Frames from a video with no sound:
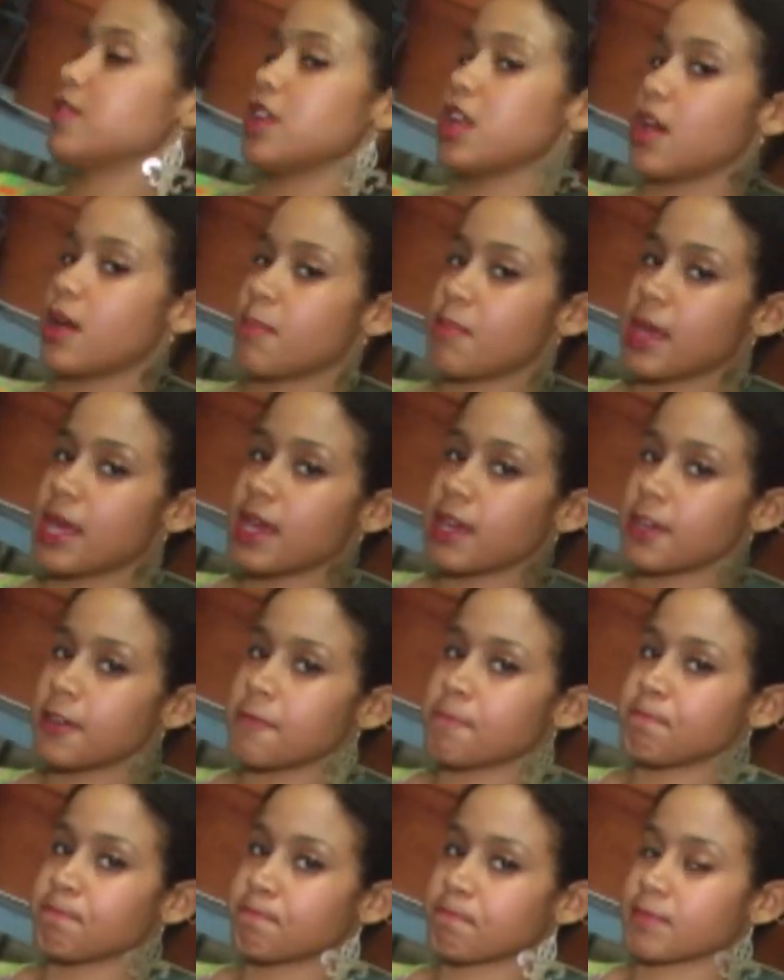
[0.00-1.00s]
nutmeg,
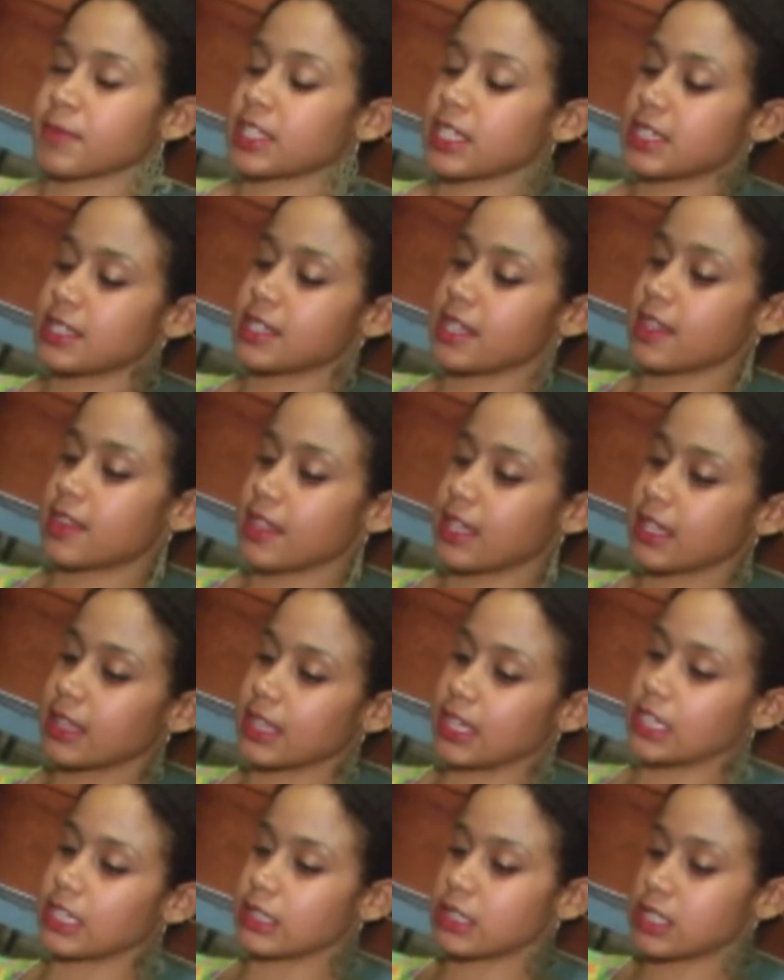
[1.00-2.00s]
because I think
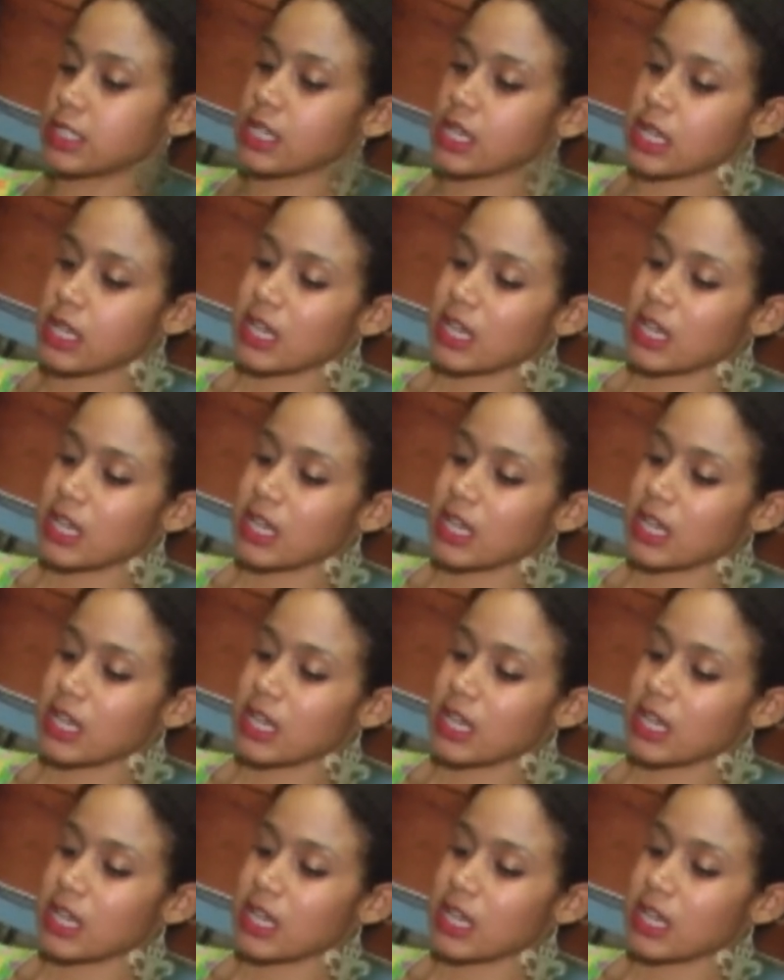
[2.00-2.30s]
that's